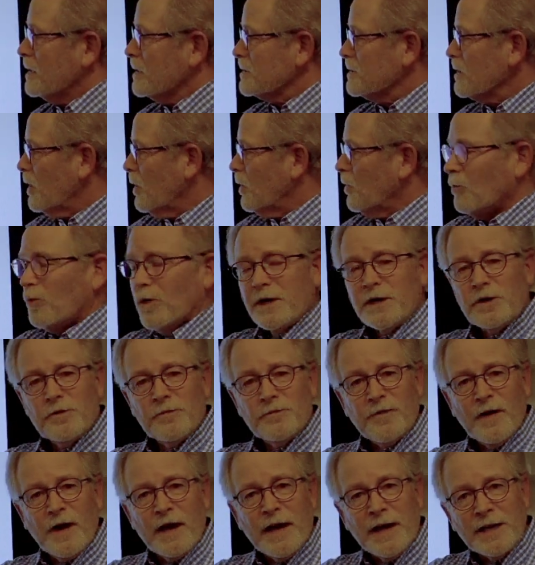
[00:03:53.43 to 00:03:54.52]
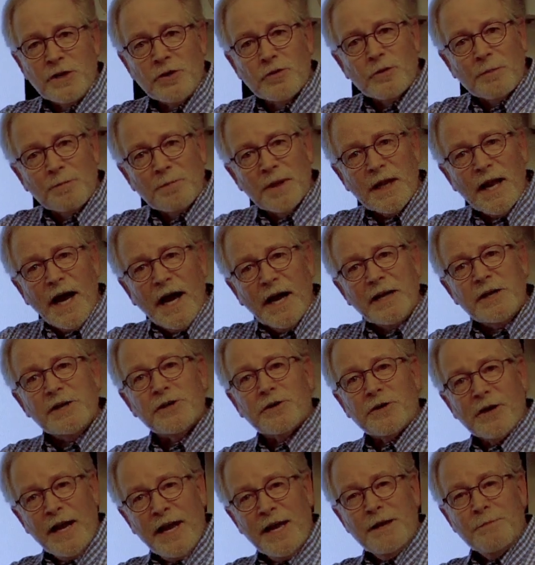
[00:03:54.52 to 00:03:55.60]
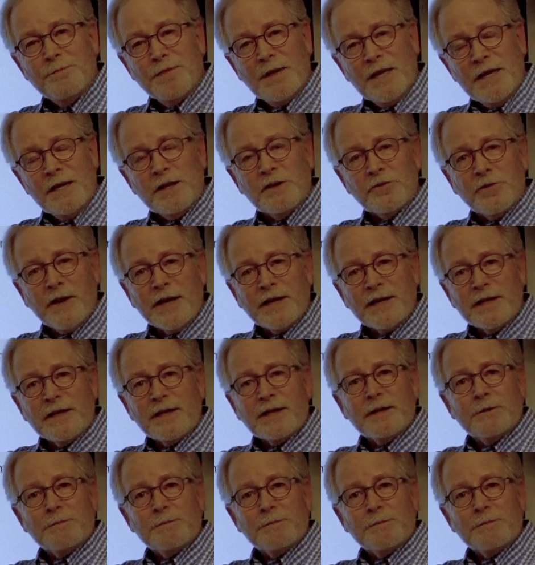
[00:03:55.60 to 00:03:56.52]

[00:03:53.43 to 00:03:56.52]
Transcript: So what do you find? And you applied your AP credit